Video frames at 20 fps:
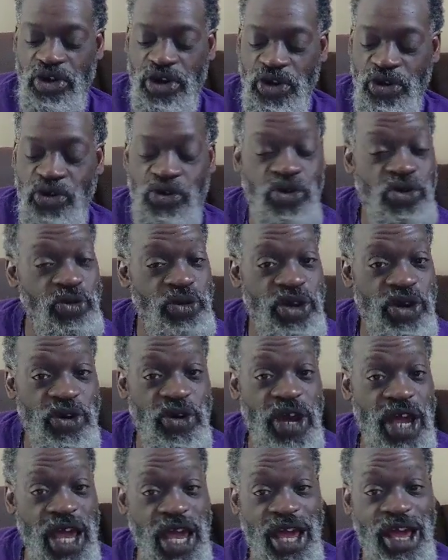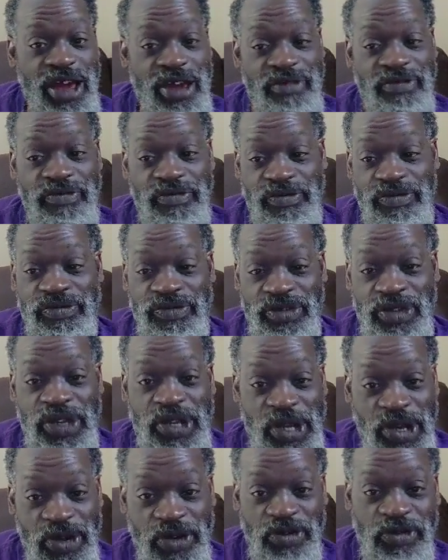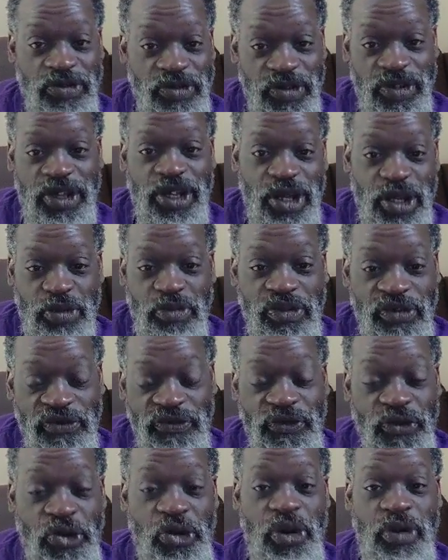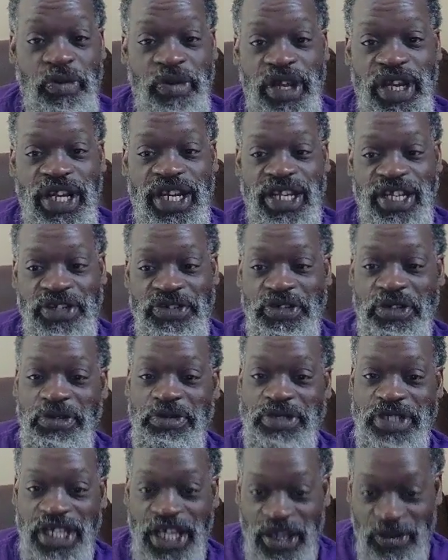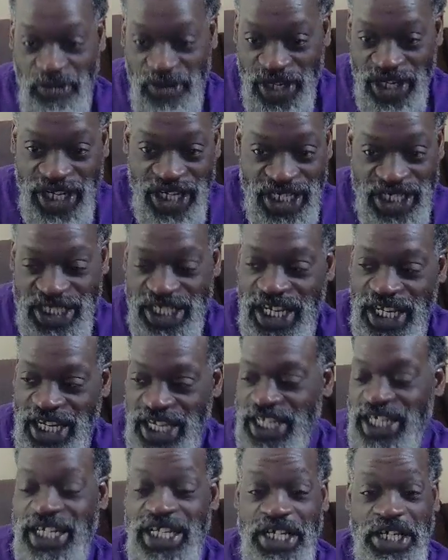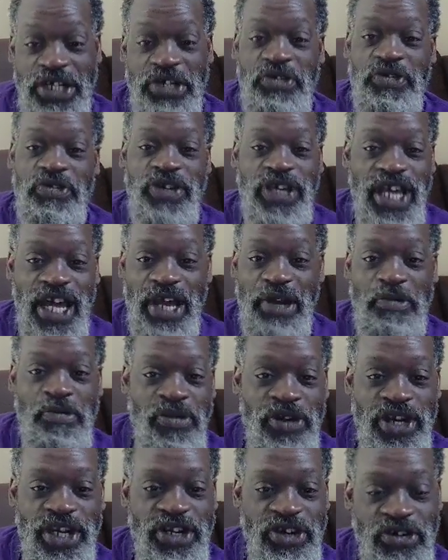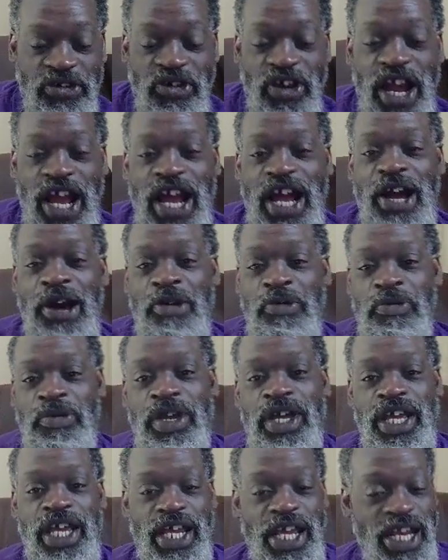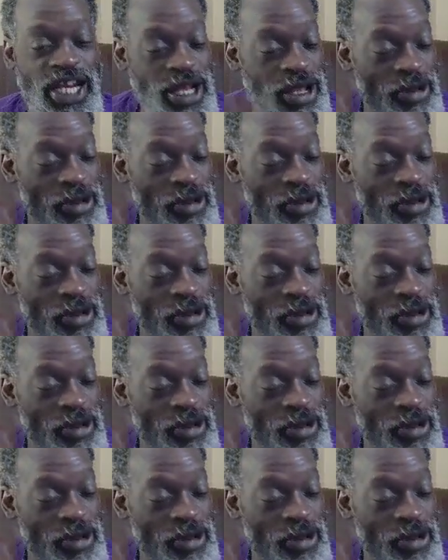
who we gonna have. Performing. You know what I'm saying? Because we got to bring the crowd. And